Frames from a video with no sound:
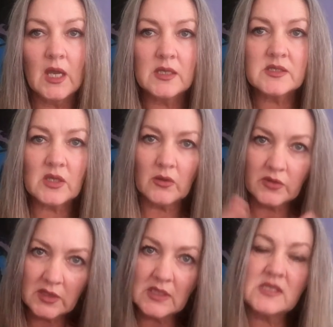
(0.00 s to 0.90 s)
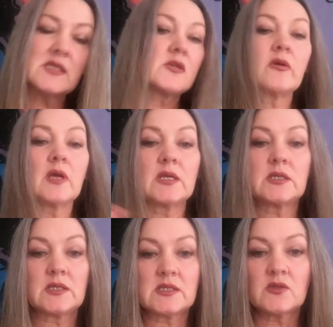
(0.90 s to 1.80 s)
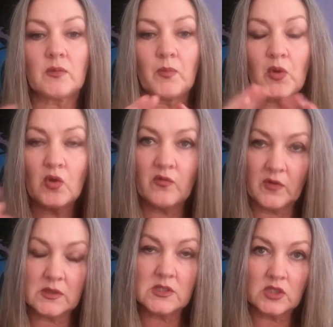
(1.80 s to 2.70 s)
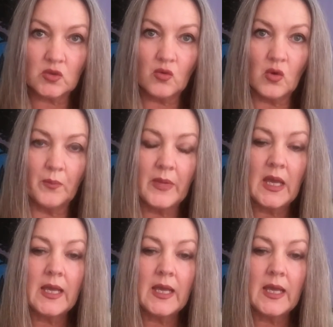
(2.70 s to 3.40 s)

So this is creating this sort of perfect storm,